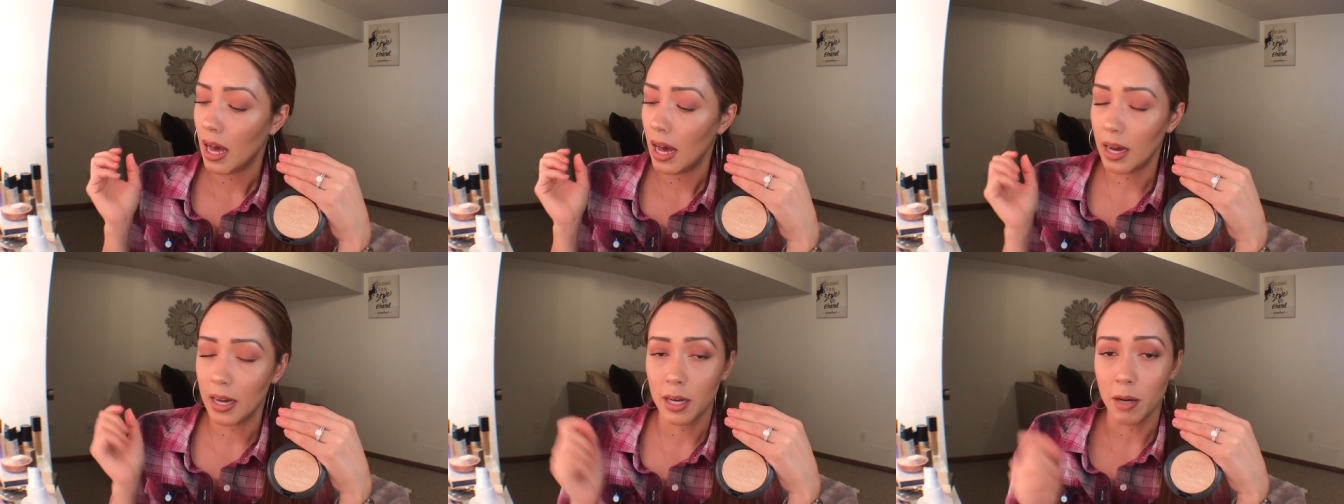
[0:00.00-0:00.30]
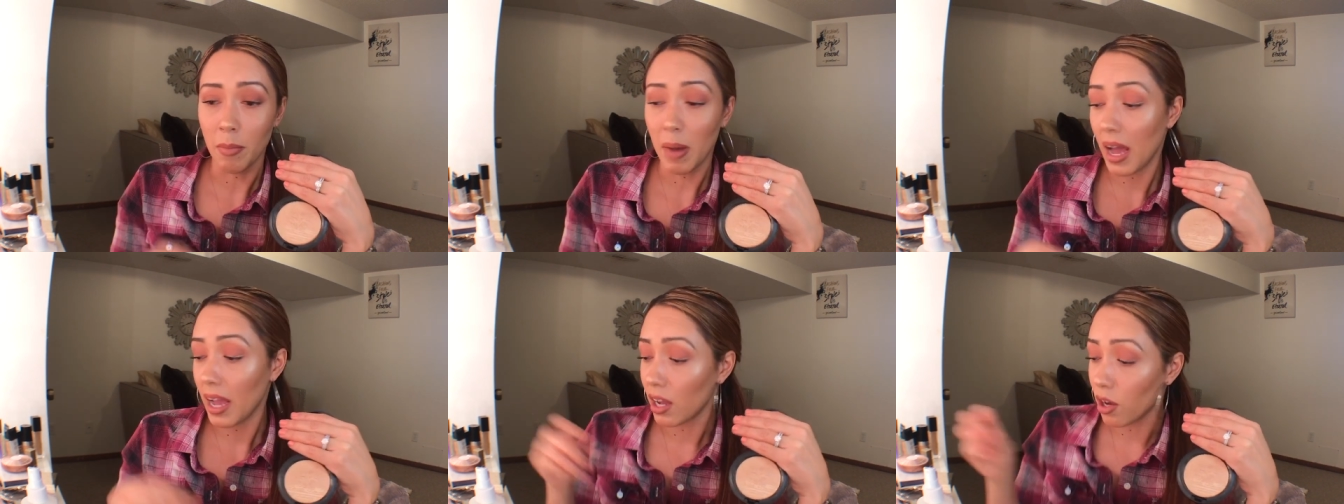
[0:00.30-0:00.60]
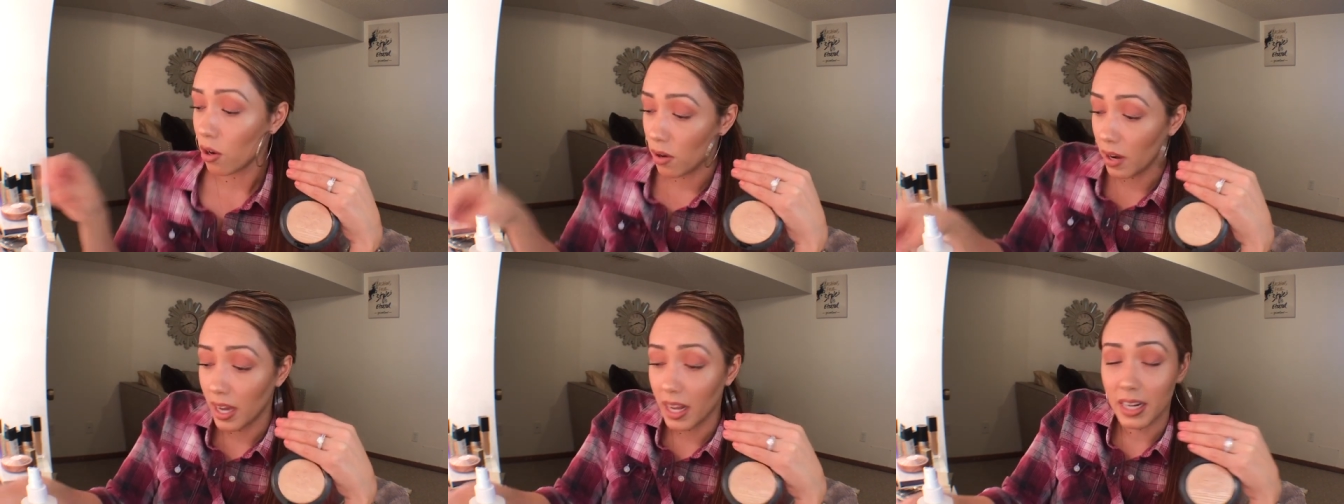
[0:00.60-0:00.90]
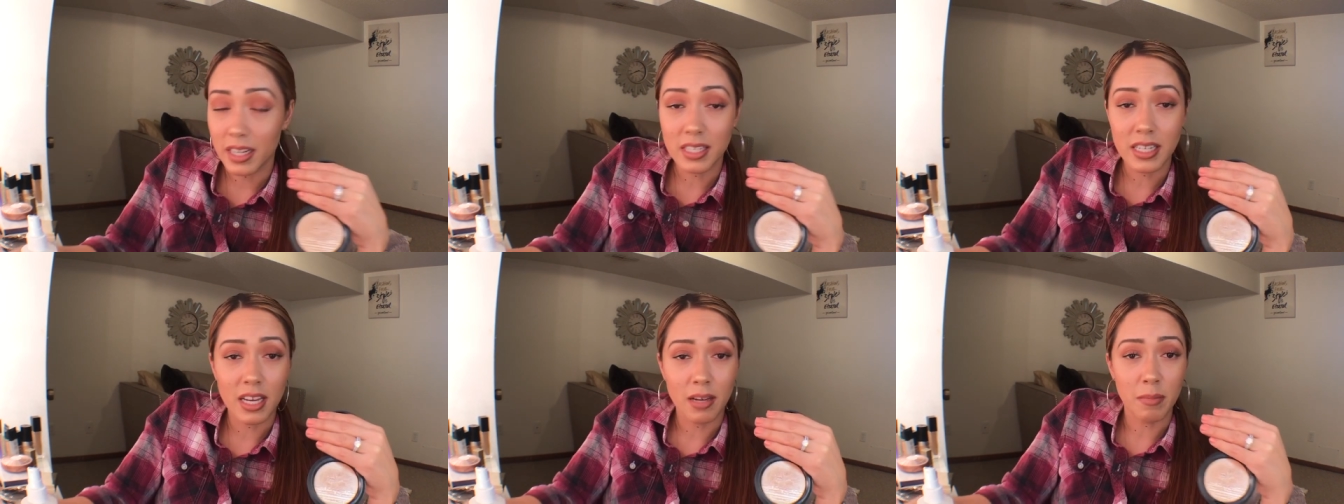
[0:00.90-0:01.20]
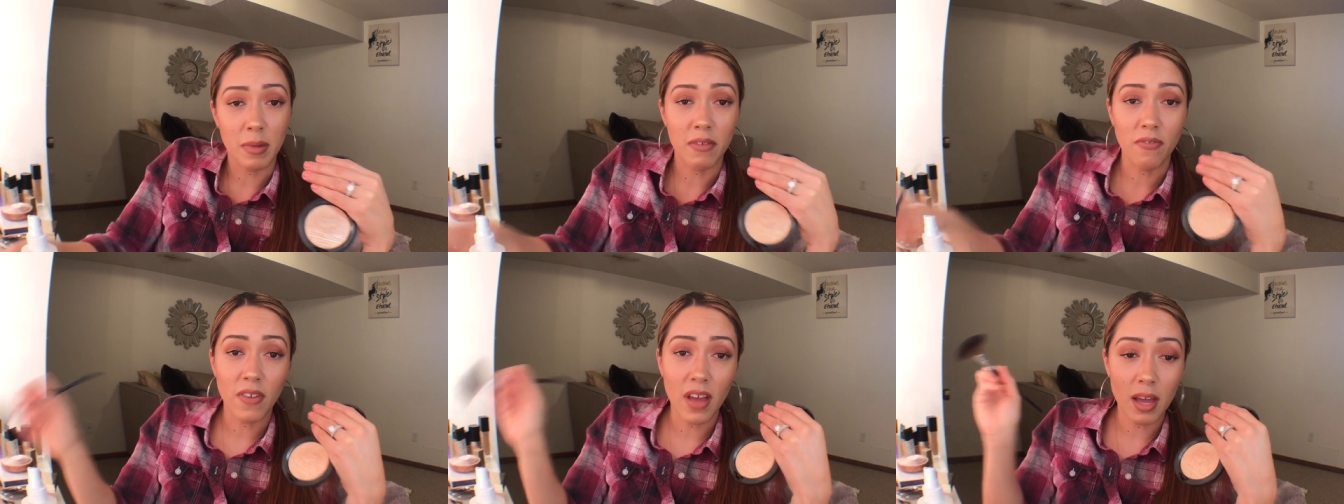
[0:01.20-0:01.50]
I go ahead and take
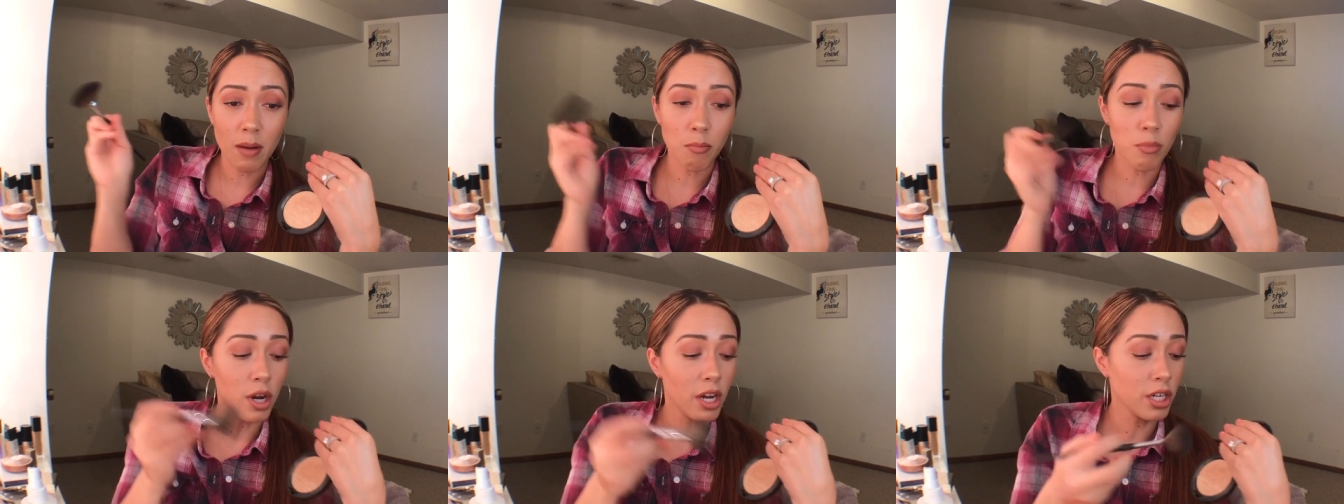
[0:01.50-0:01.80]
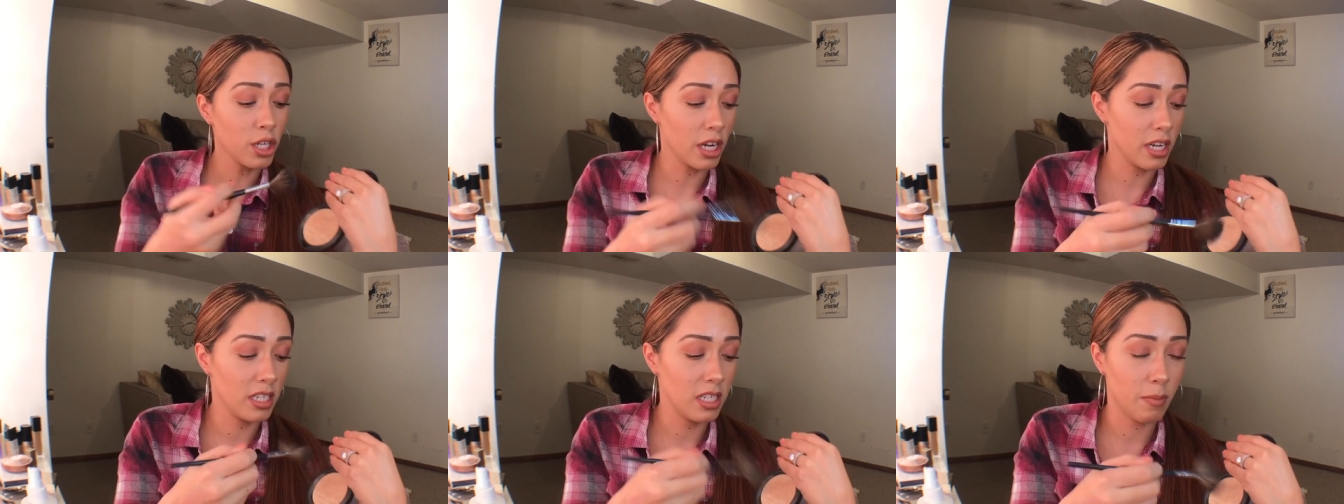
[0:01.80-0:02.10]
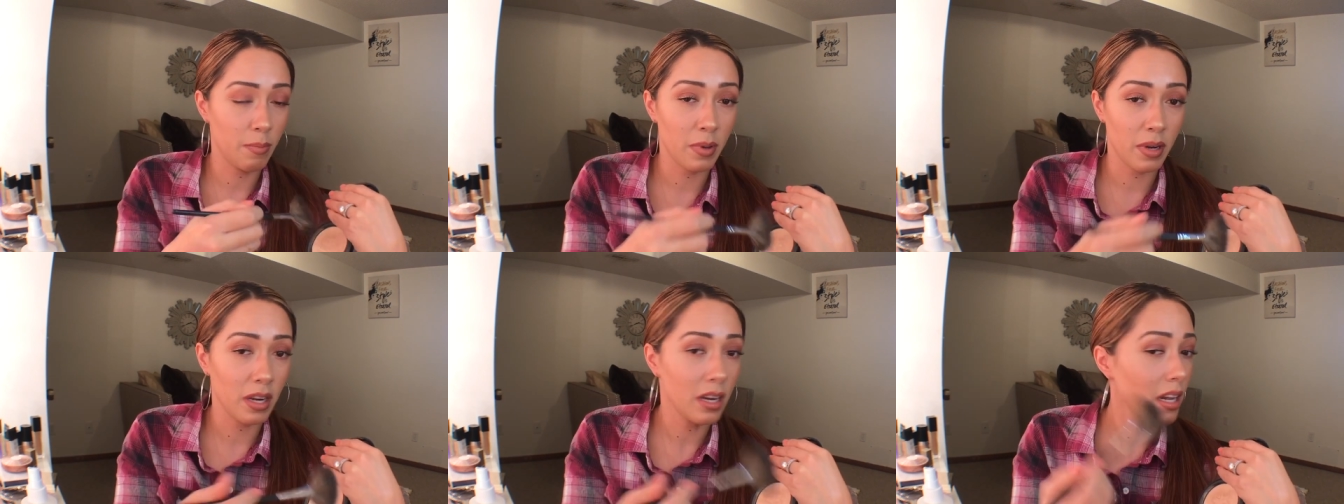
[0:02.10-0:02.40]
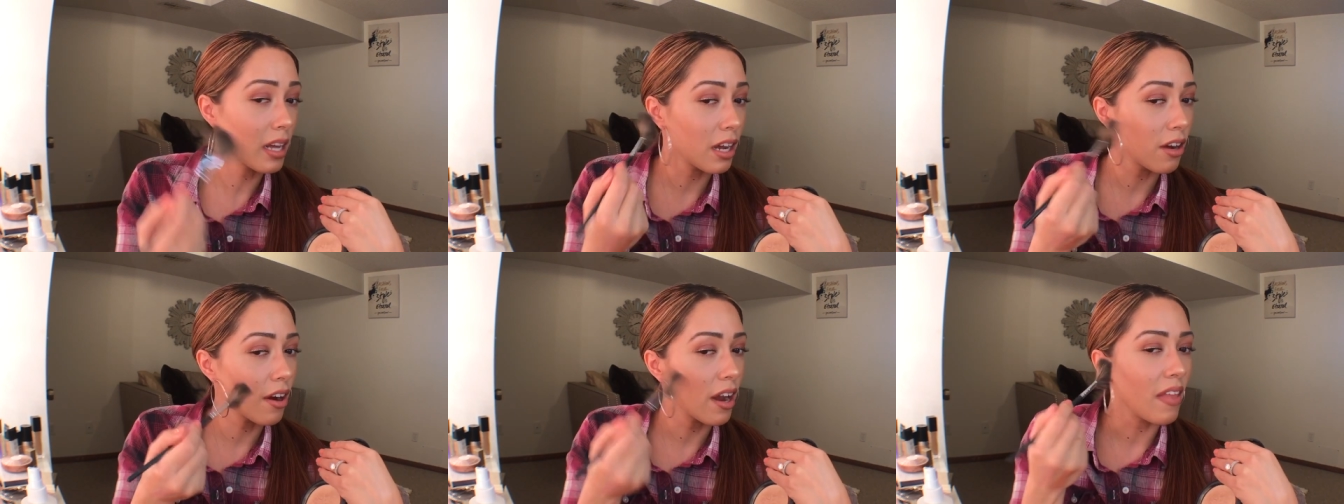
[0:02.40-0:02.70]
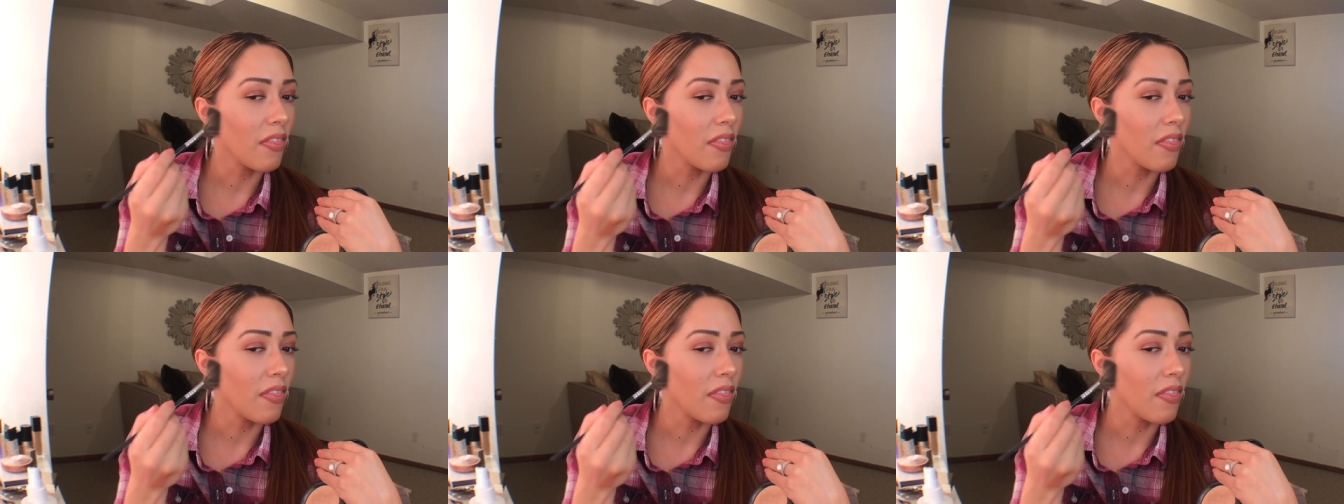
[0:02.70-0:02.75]
my fan brush, I dip it in here,